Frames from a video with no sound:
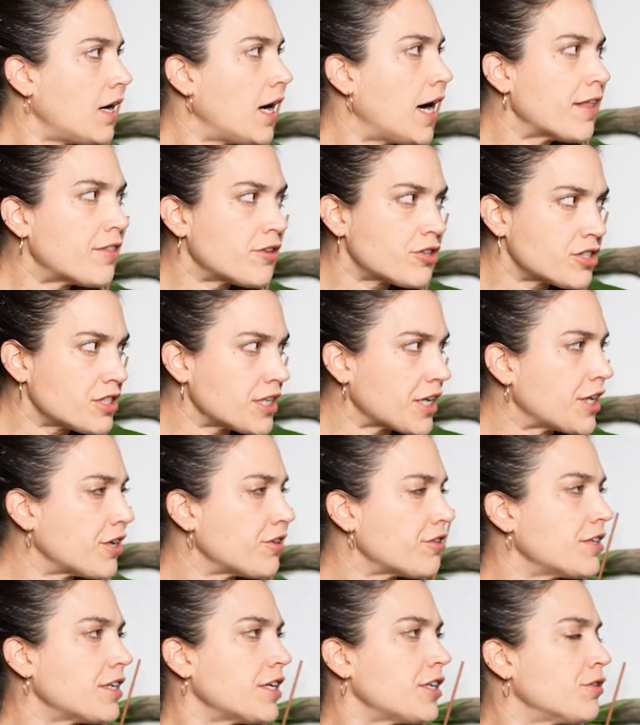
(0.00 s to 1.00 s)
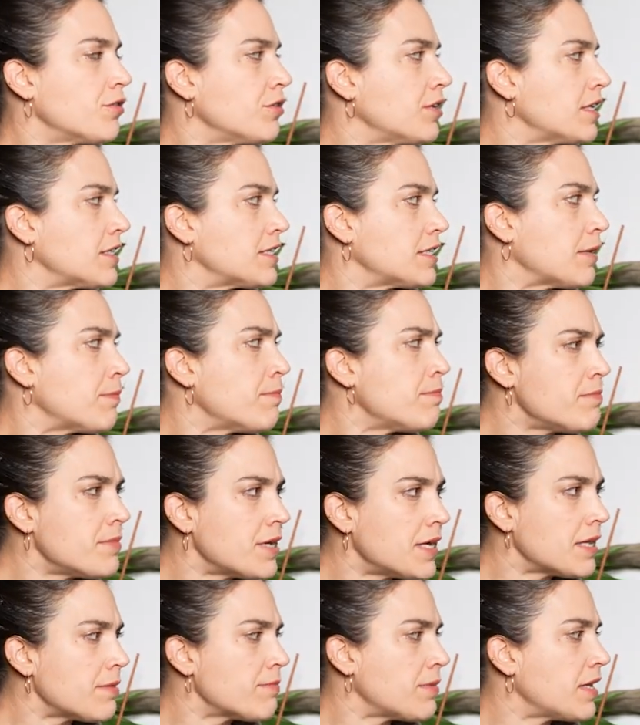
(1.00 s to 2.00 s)
other security units and
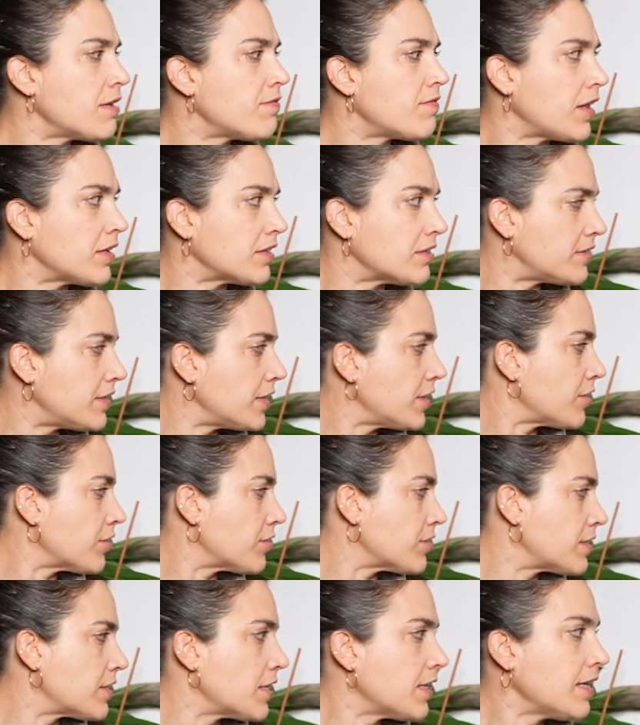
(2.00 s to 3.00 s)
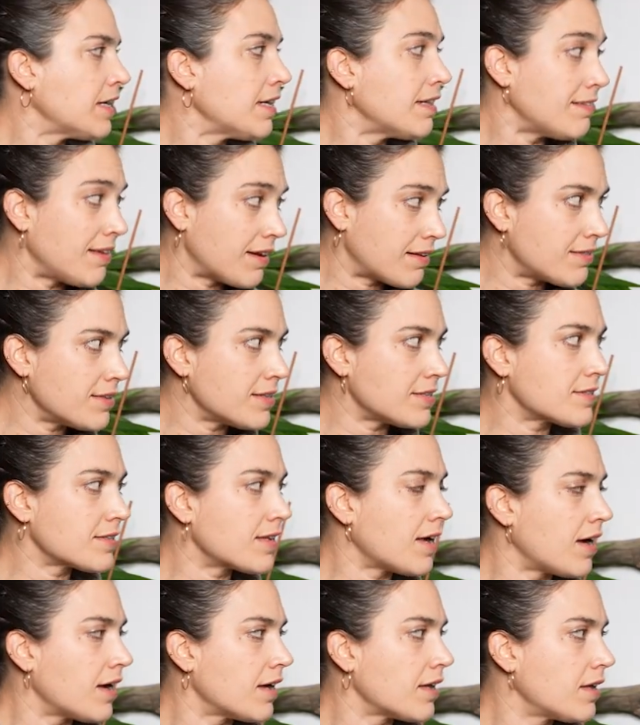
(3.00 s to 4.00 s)
many volunteers like this
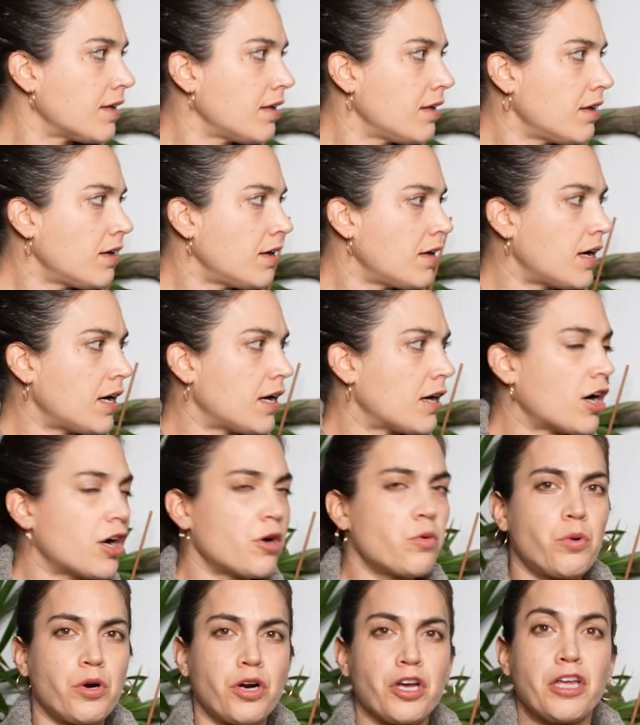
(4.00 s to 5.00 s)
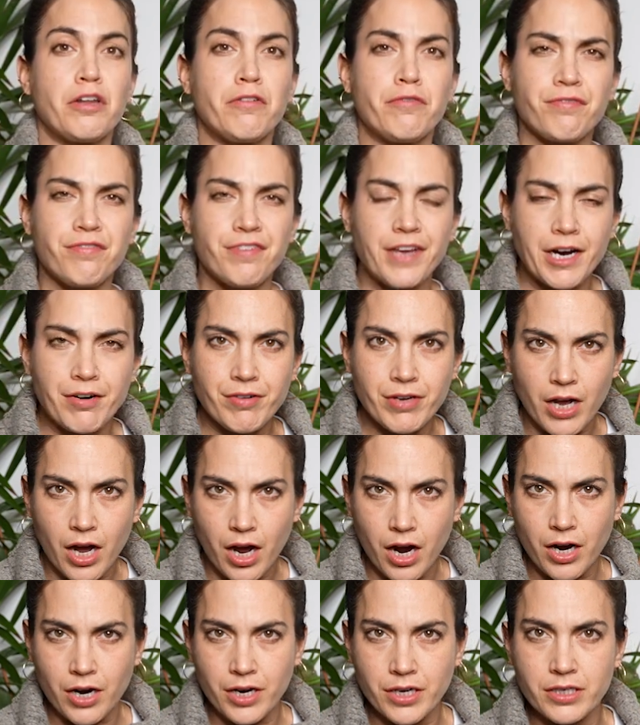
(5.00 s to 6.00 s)
guy are working very
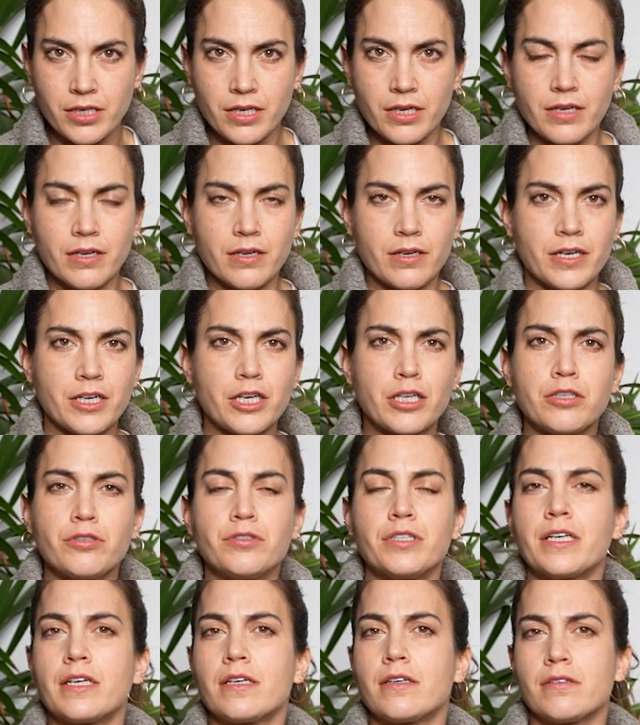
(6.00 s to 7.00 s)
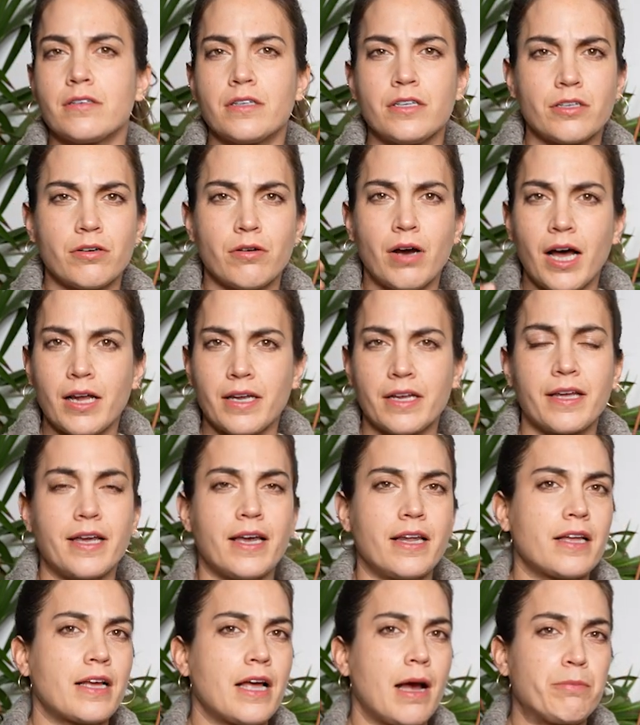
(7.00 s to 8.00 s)
hard, including
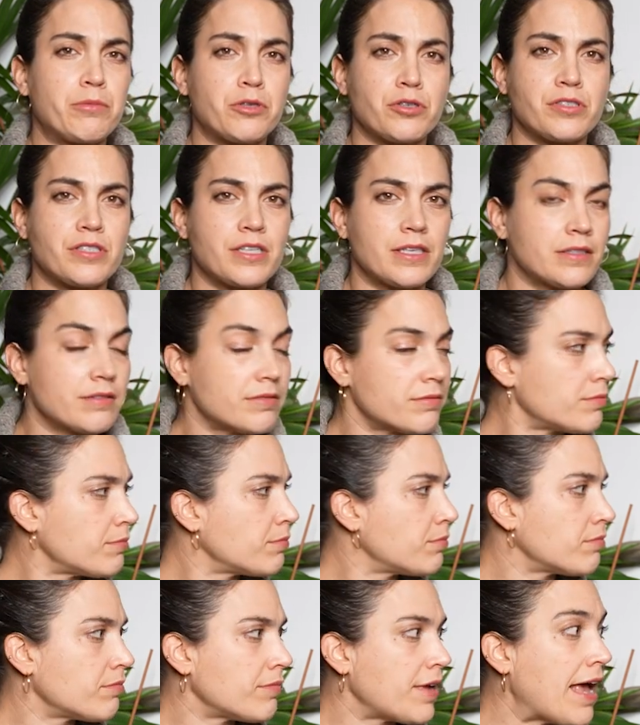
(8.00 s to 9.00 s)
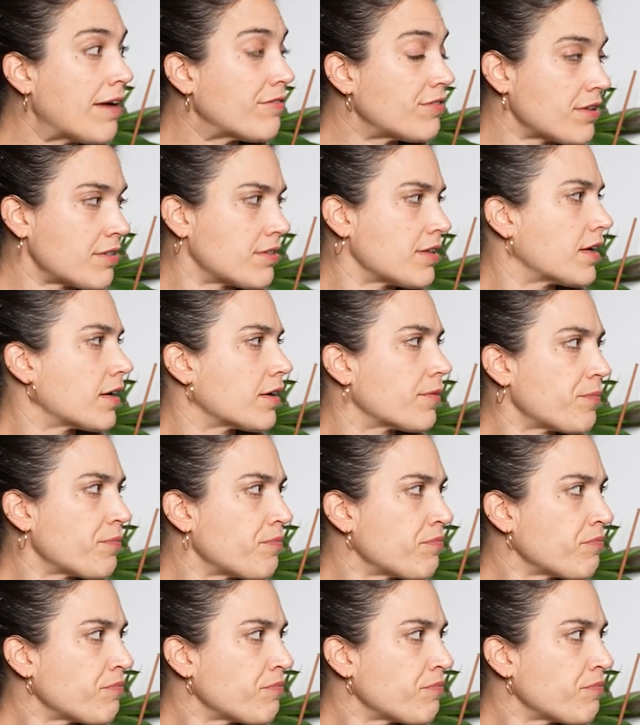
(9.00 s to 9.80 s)
helicopters and everything,